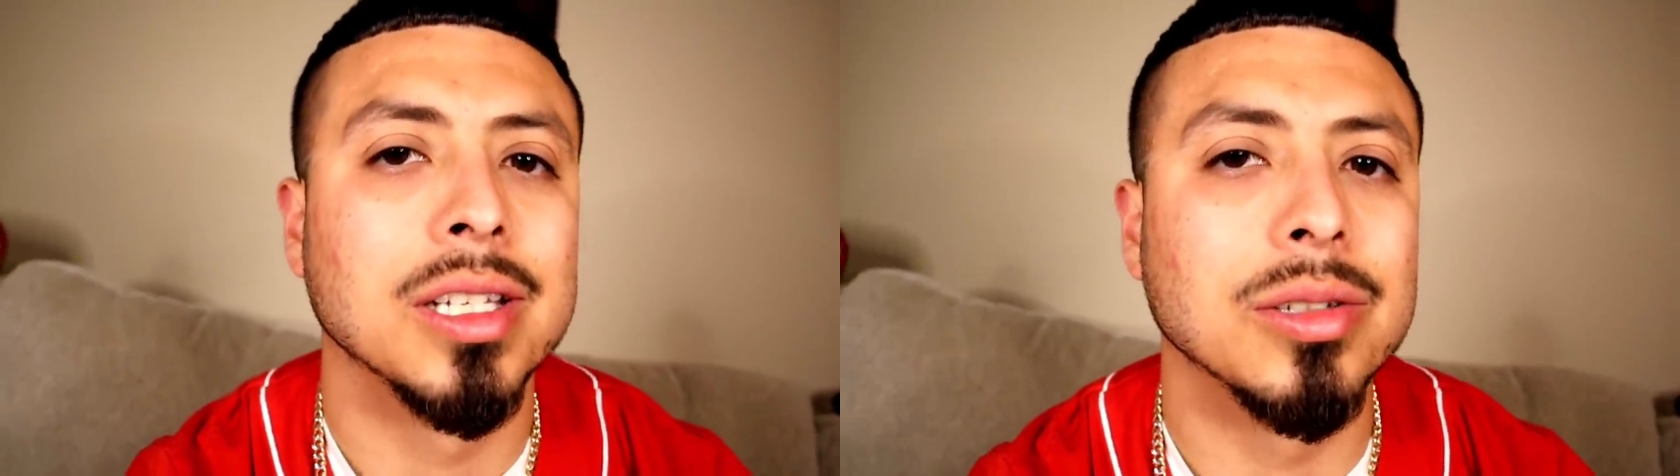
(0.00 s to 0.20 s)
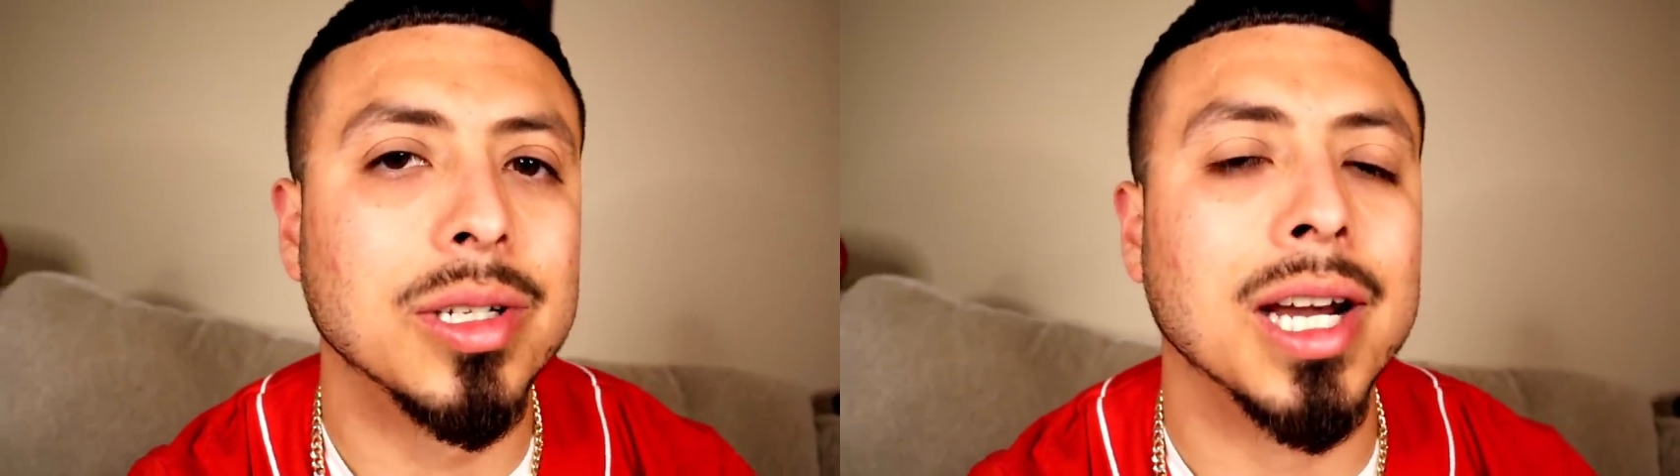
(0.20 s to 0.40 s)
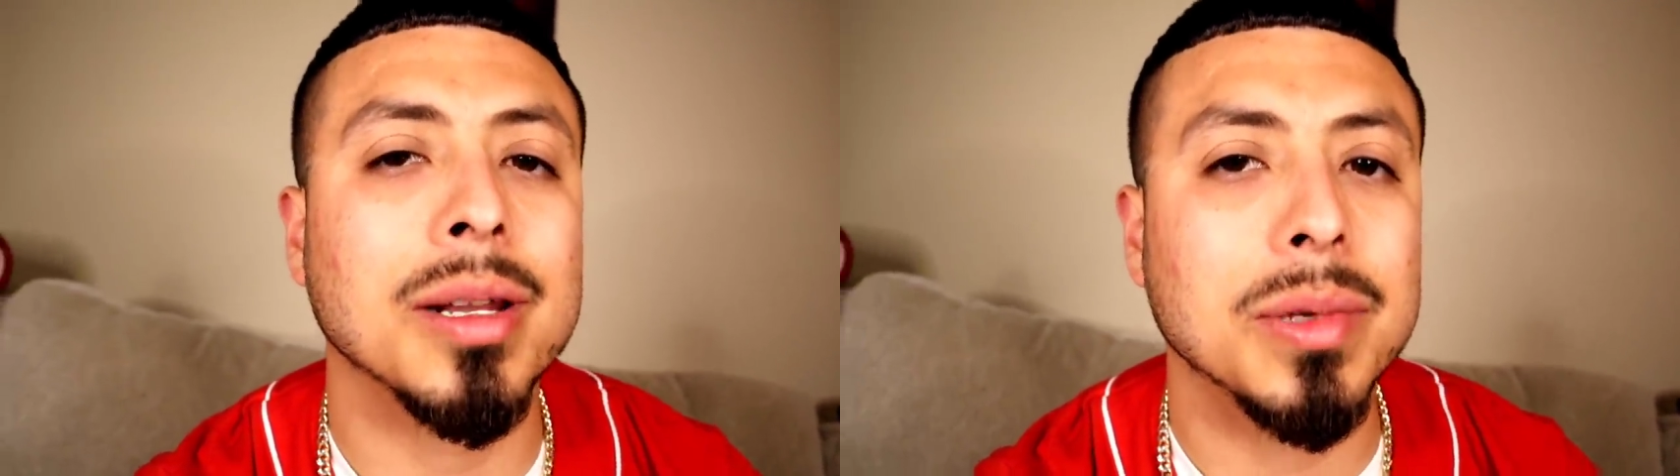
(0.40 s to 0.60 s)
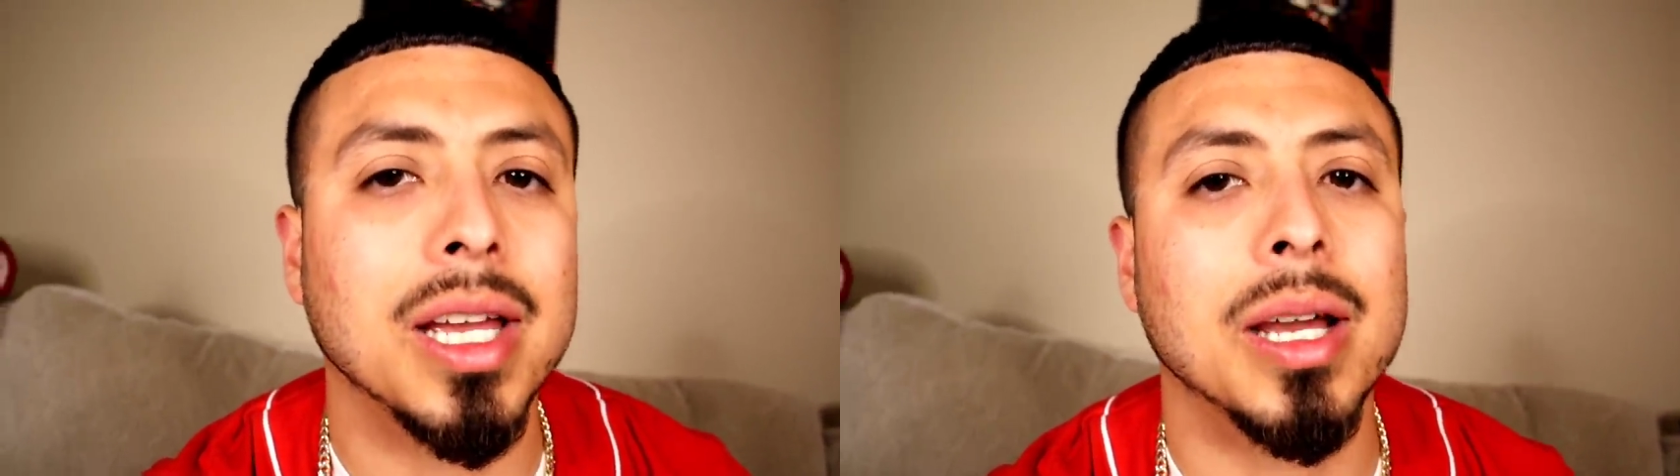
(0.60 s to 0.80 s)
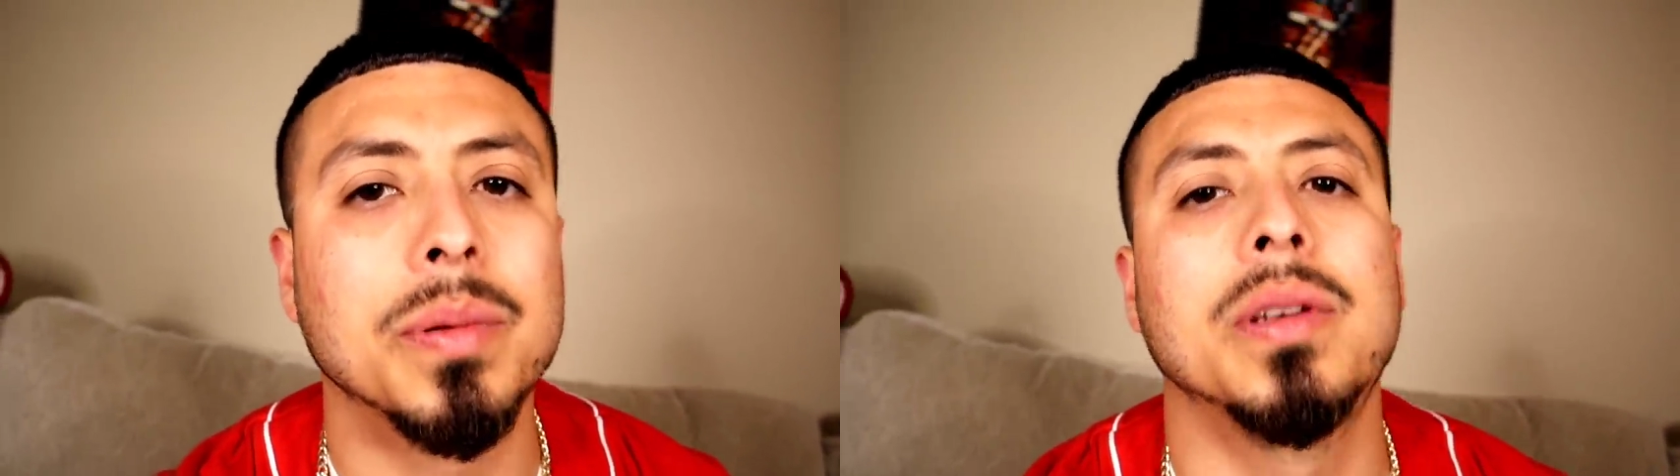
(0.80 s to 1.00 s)
You got to be
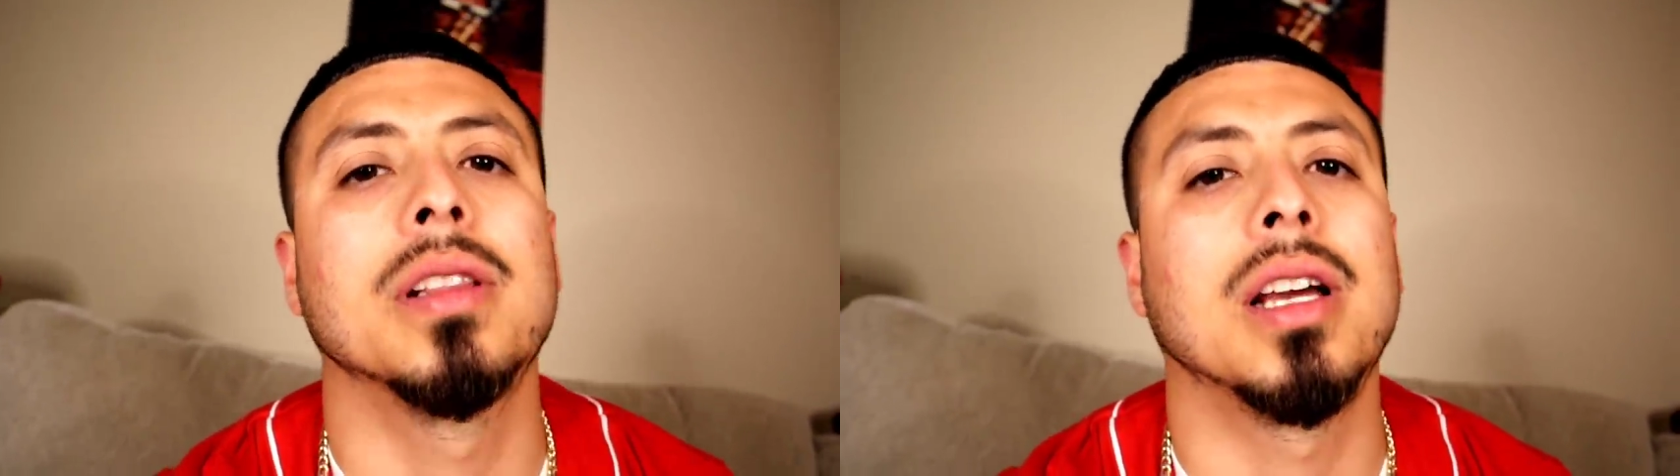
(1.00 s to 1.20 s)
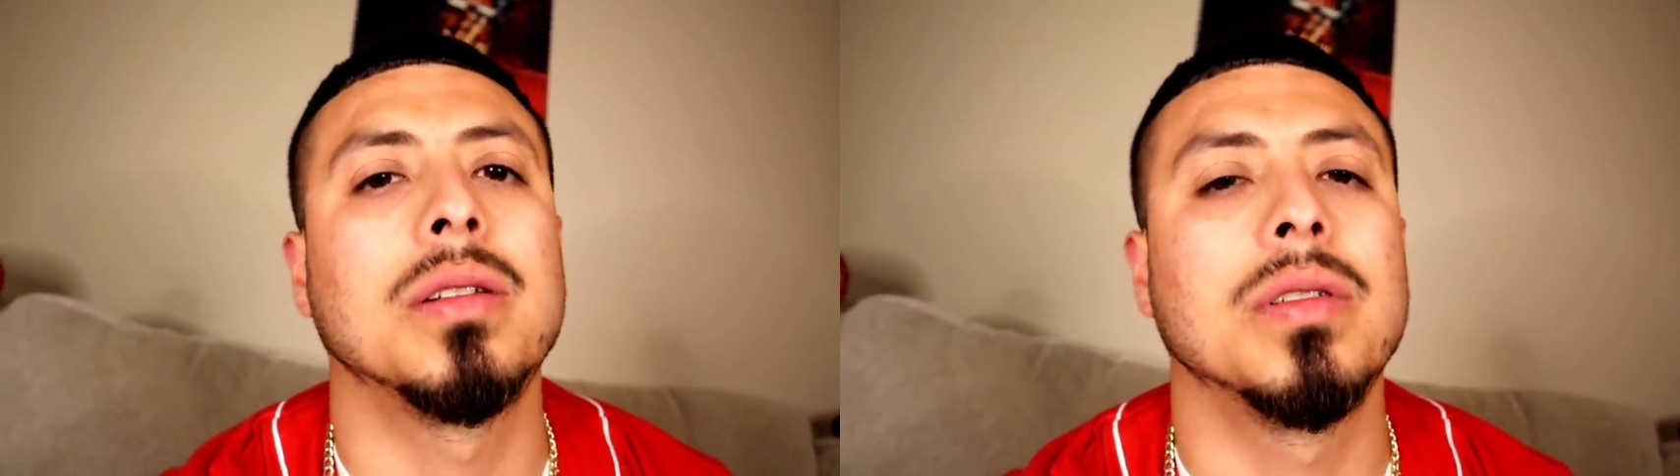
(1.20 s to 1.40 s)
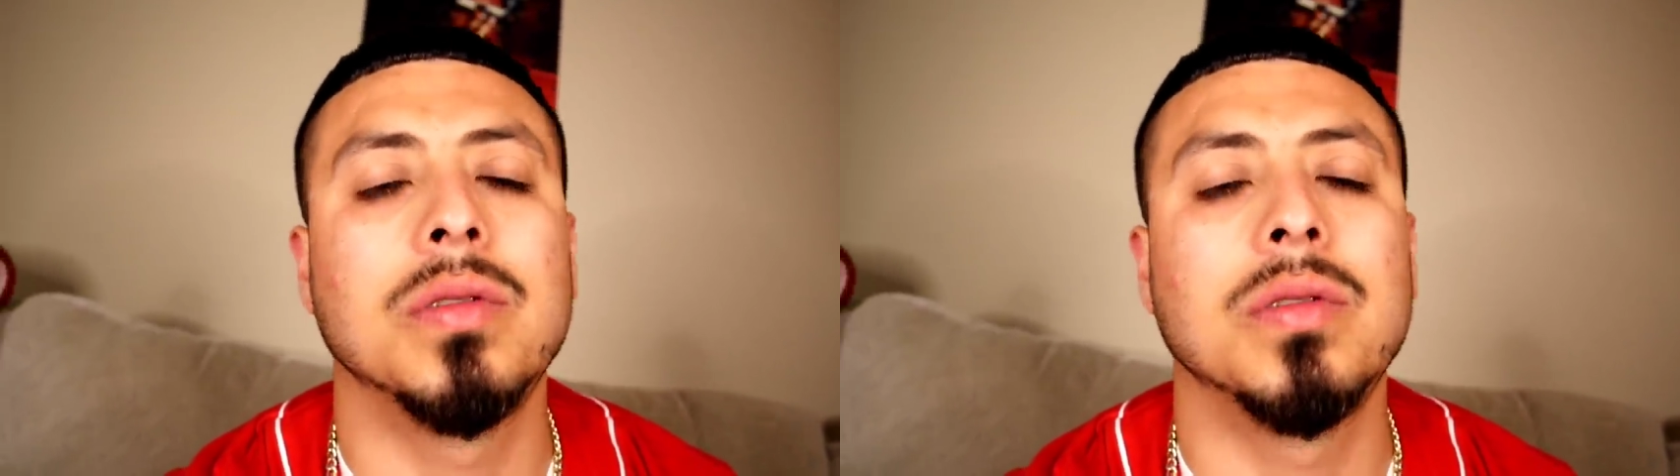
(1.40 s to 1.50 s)
happy in life.